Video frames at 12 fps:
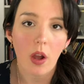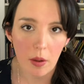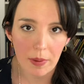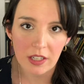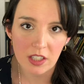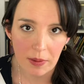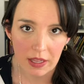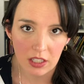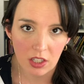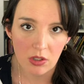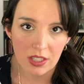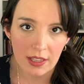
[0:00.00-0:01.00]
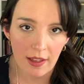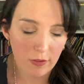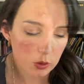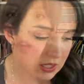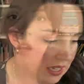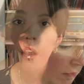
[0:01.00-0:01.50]
about spelling. You see
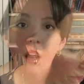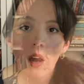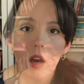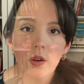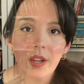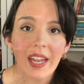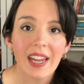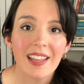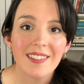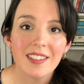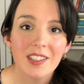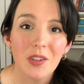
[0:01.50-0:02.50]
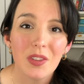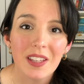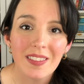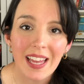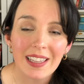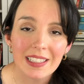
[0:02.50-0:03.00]
level D. Okay, and so
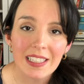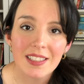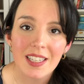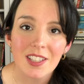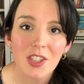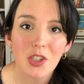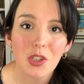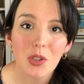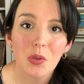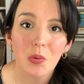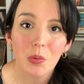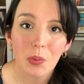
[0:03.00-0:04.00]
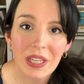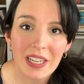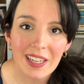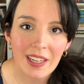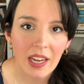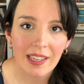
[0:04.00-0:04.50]
then that leads us to
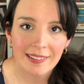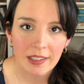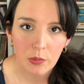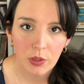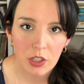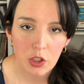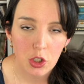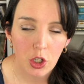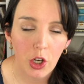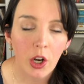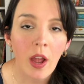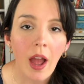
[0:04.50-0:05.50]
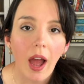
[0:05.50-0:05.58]
reading and literature.